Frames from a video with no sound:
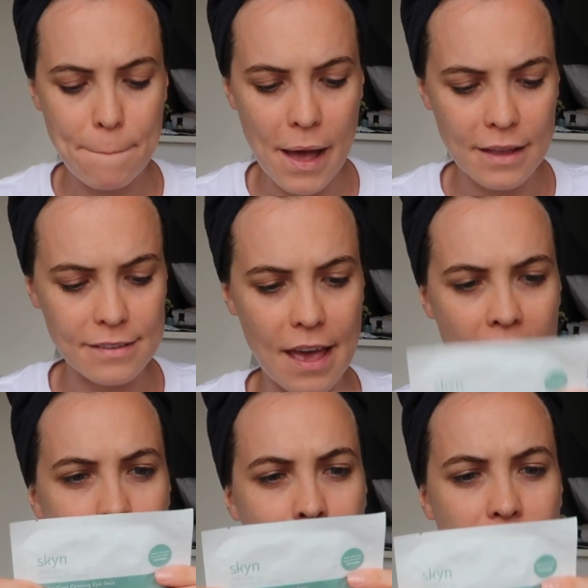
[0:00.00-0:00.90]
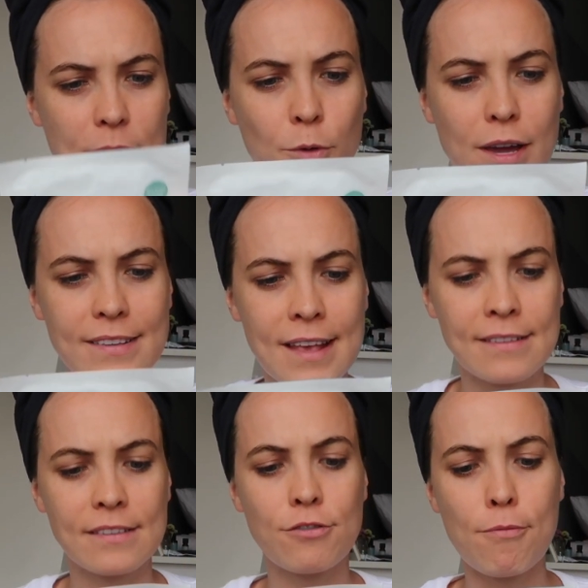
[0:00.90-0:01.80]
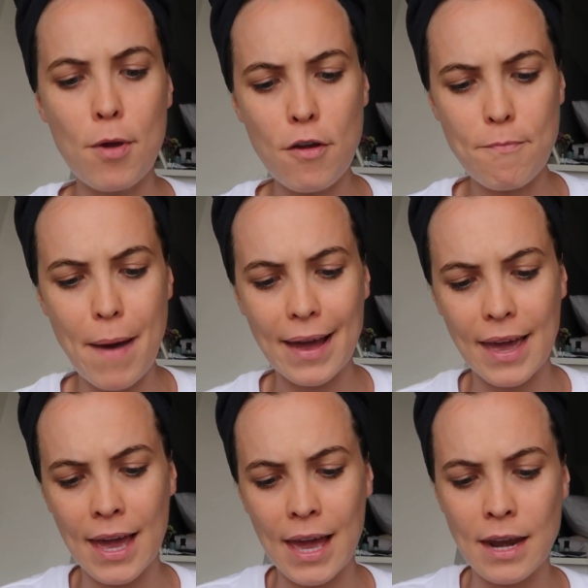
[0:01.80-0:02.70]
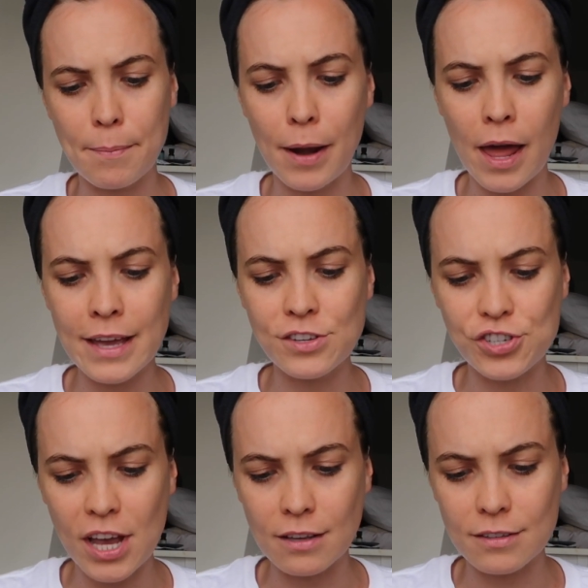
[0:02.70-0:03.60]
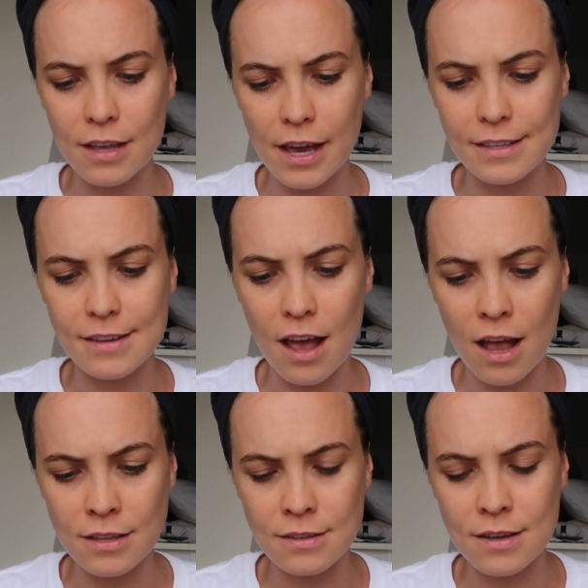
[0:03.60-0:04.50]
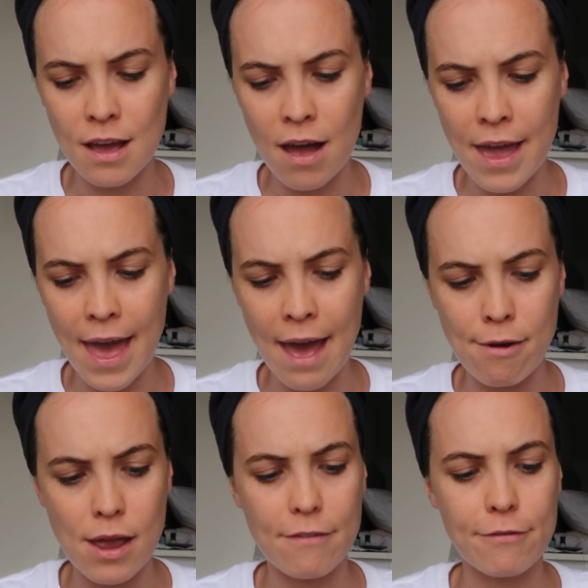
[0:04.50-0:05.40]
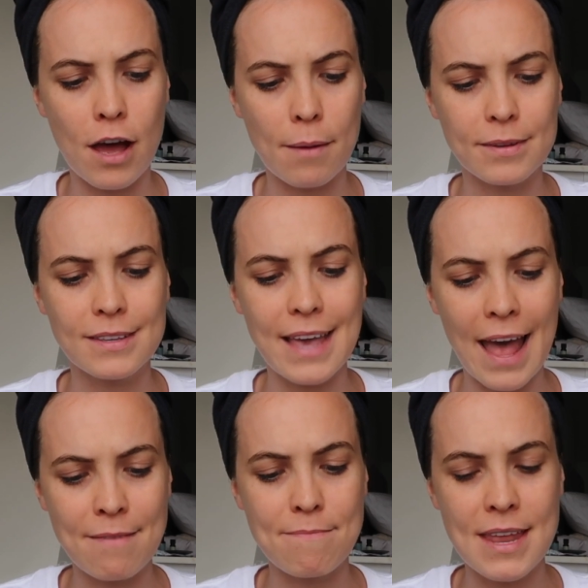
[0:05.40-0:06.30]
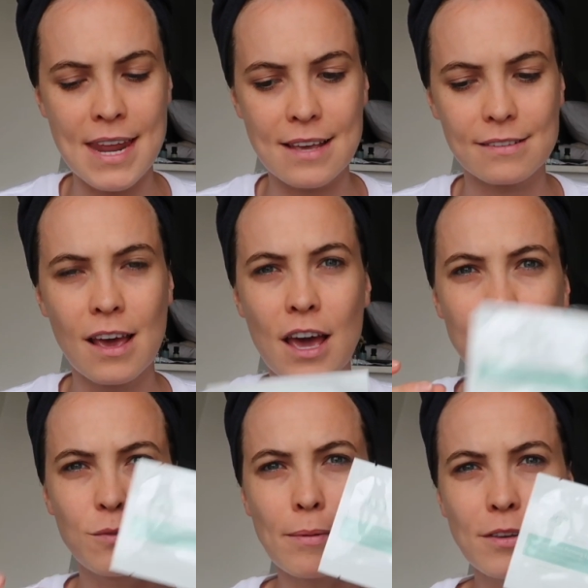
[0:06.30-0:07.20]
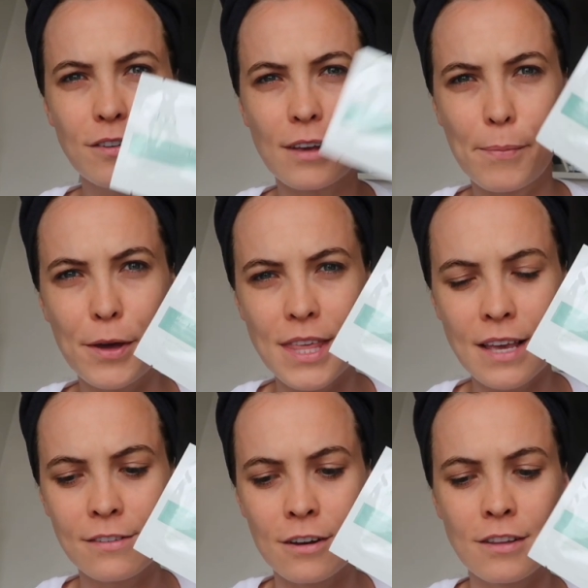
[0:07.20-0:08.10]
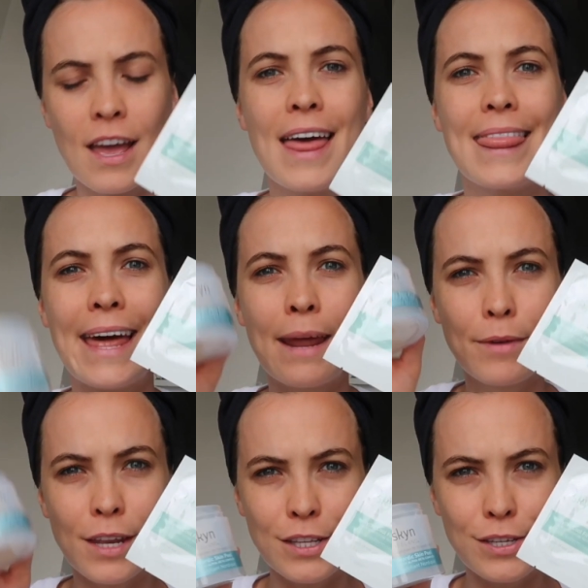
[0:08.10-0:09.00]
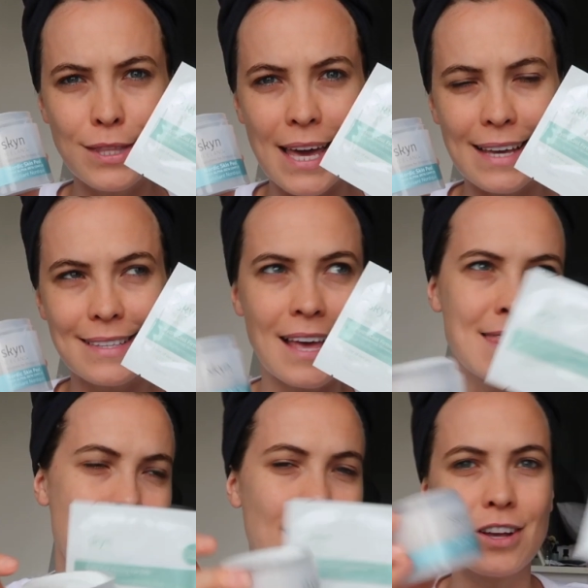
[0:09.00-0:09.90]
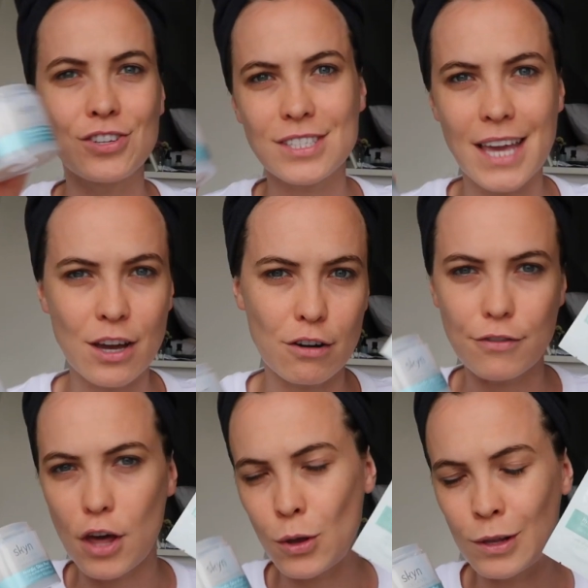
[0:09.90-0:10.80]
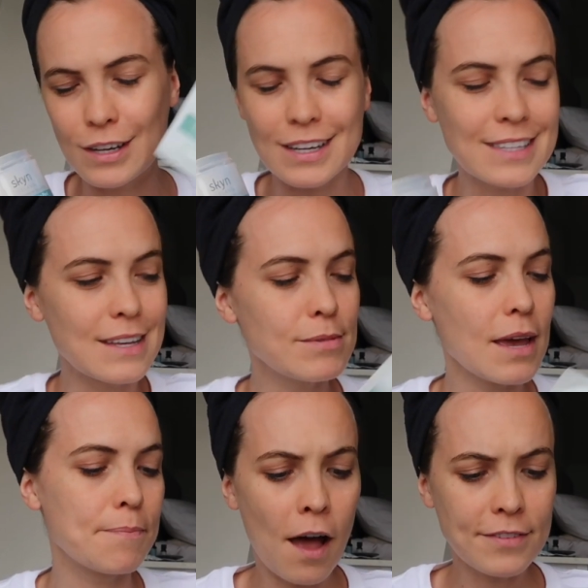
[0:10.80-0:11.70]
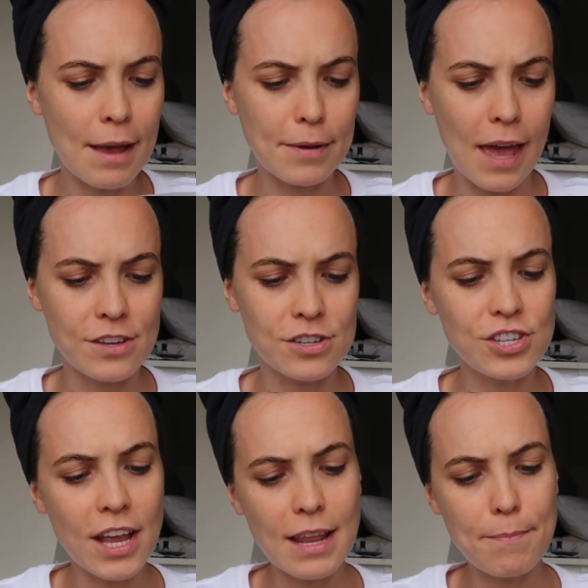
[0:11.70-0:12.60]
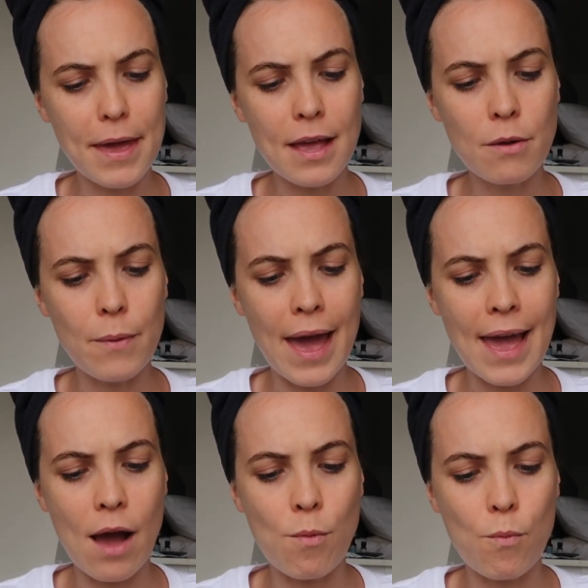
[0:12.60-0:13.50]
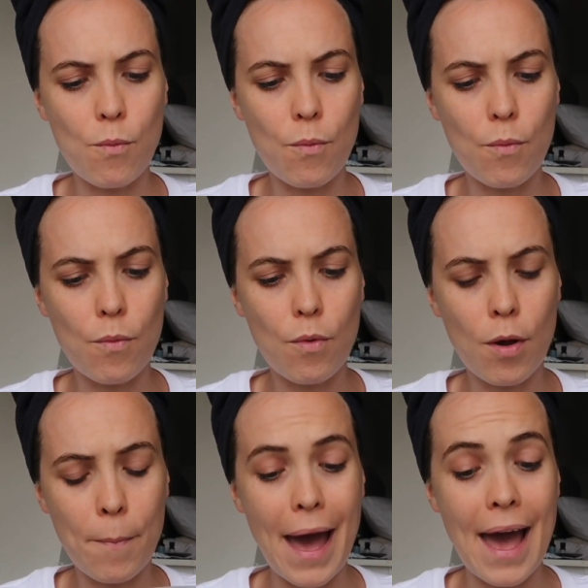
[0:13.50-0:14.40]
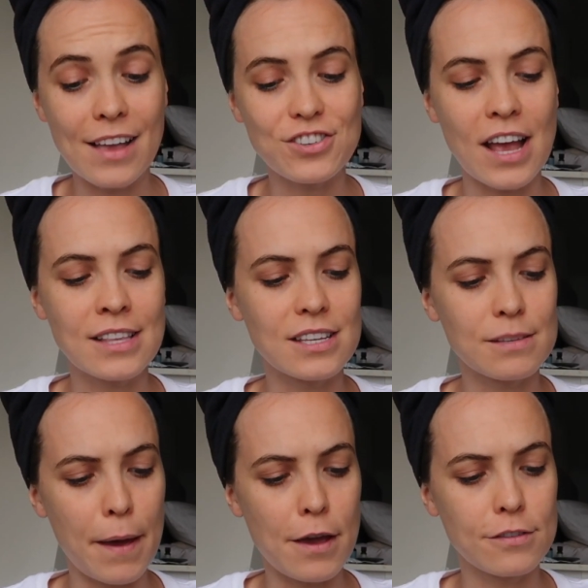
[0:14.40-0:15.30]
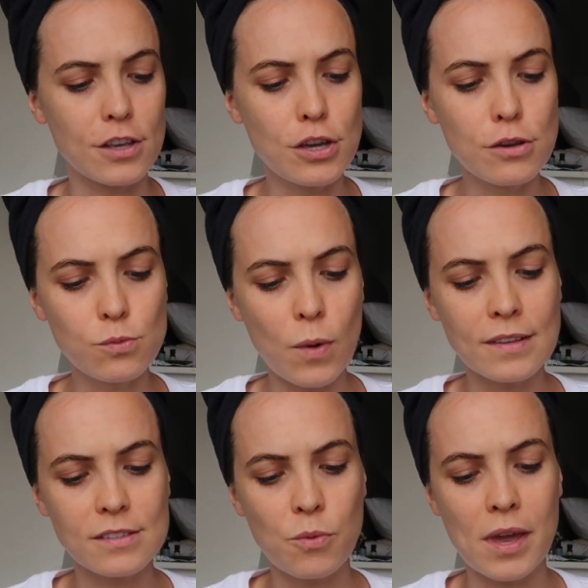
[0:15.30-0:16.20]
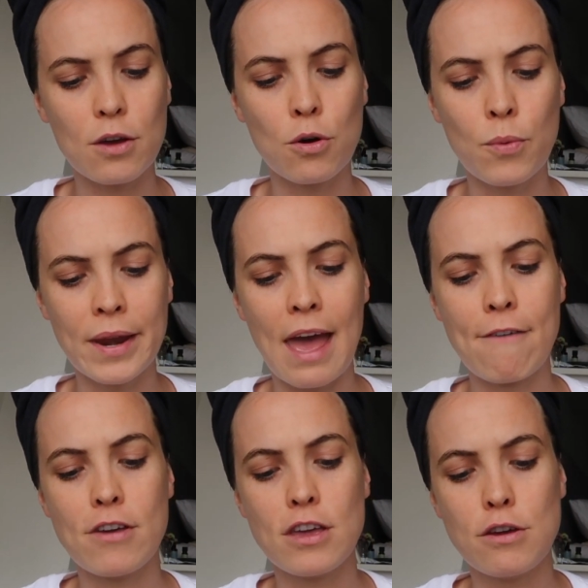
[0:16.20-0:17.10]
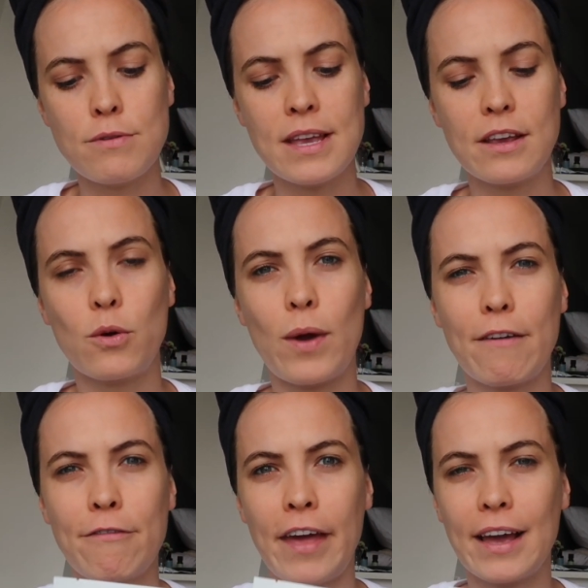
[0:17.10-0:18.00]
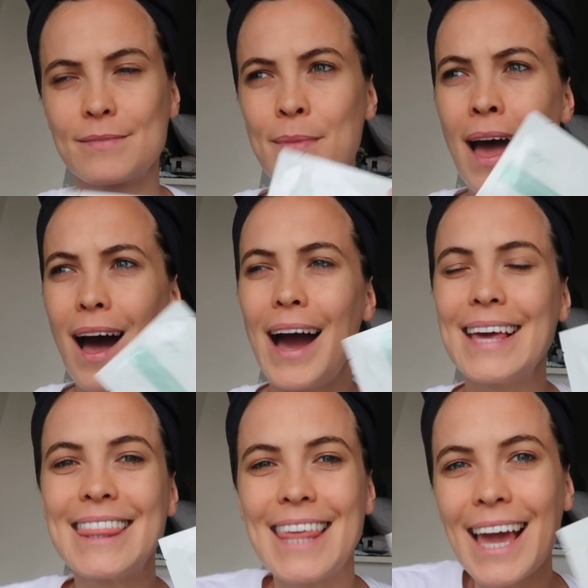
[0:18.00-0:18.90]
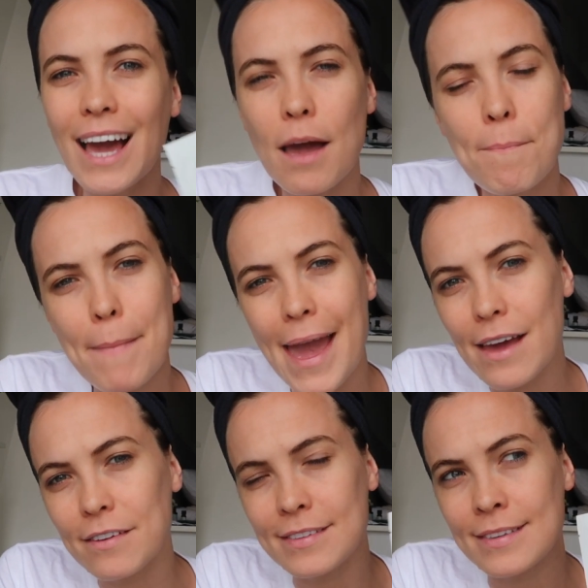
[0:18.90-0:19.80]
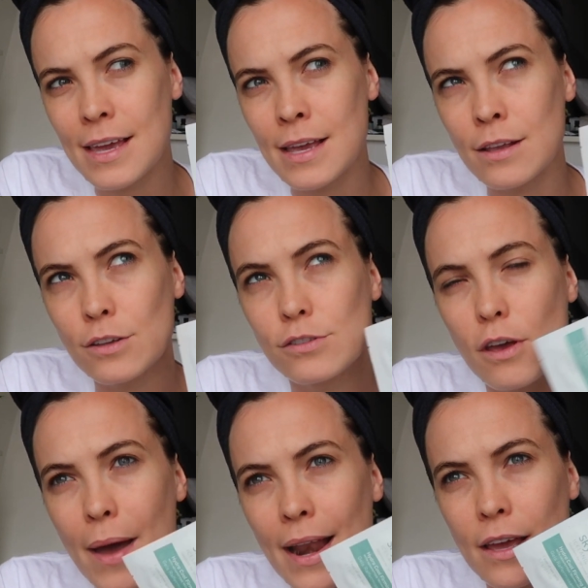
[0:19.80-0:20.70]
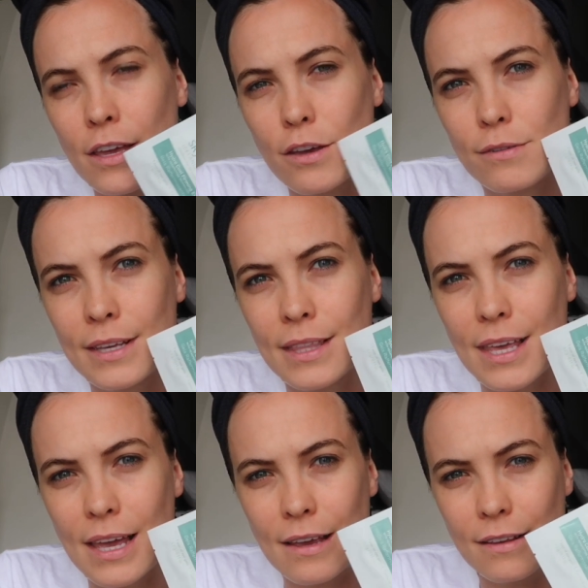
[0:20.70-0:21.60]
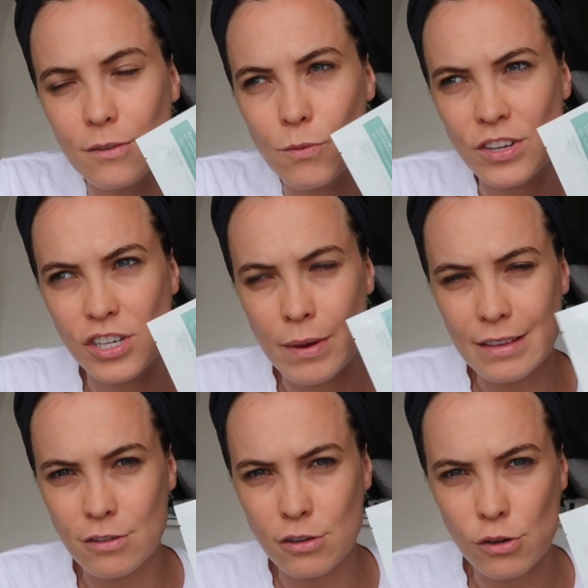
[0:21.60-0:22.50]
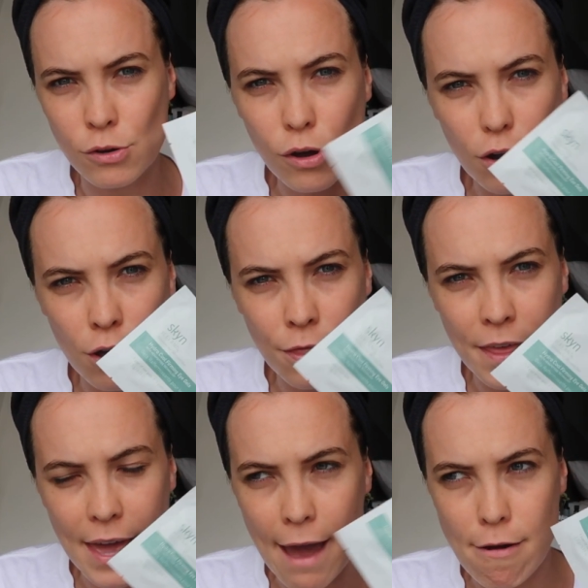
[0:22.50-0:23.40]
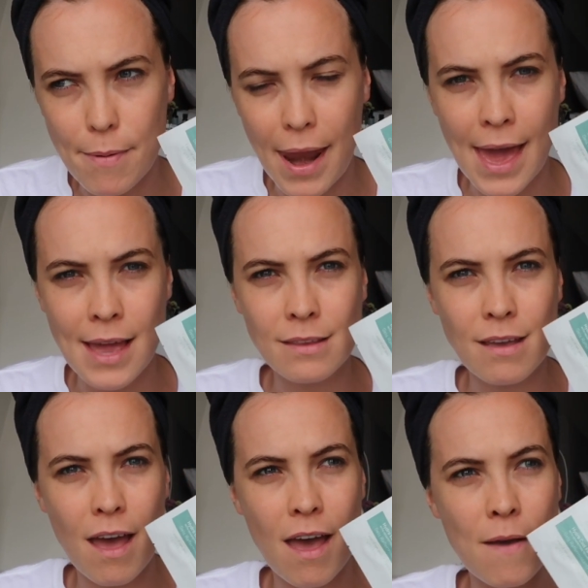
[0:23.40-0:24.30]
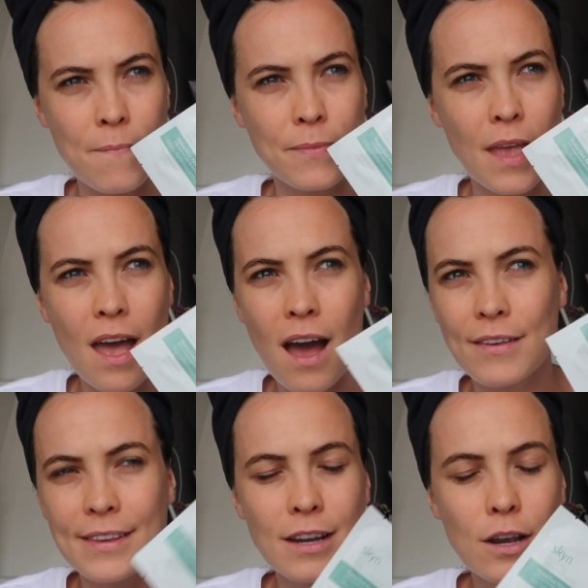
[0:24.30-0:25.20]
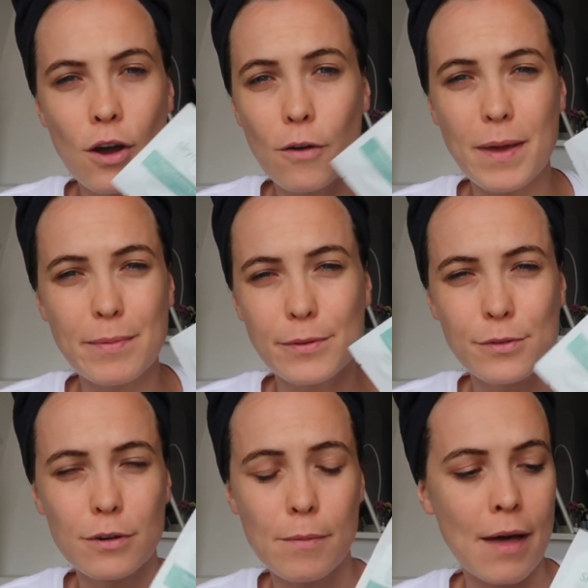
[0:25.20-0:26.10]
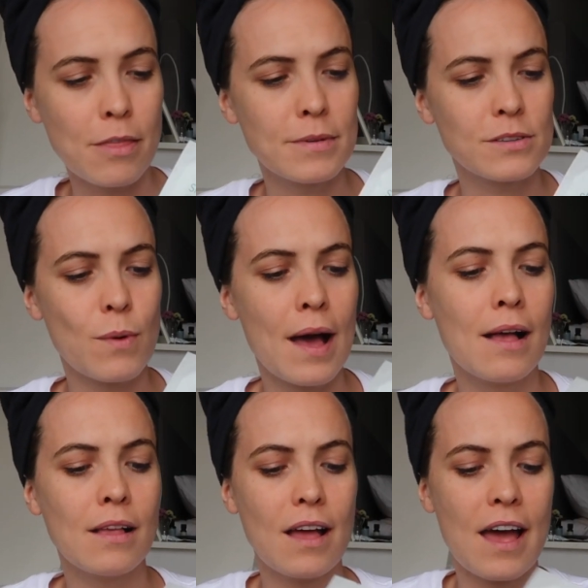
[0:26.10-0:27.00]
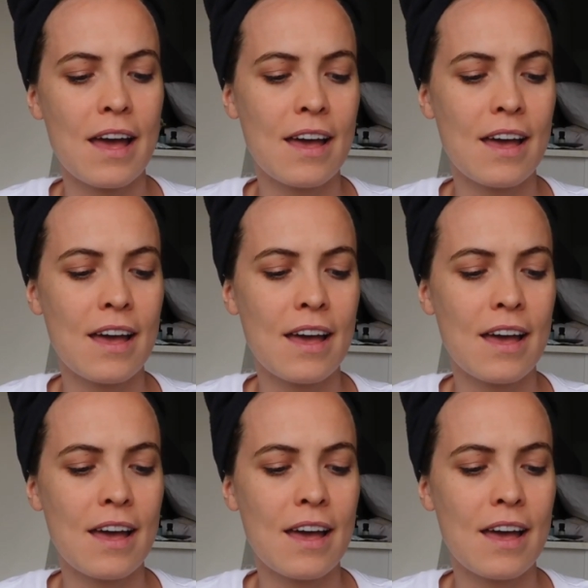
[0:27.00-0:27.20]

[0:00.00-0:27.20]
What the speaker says: But what it says is to remove backing and apply gel side to under eye area for up to 10 minutes. So what I'm gonna do is I'm gonna put these on, then I'm gonna do this, and then I'll just take off the whole lot at the same time. After application, gently peel away a patch and dispose. Use once a week or whenever you need a quick fix. I think I may have seen Zoella using these when she went to New York on the aeroplane. I've seen a lot of people talk about them as well.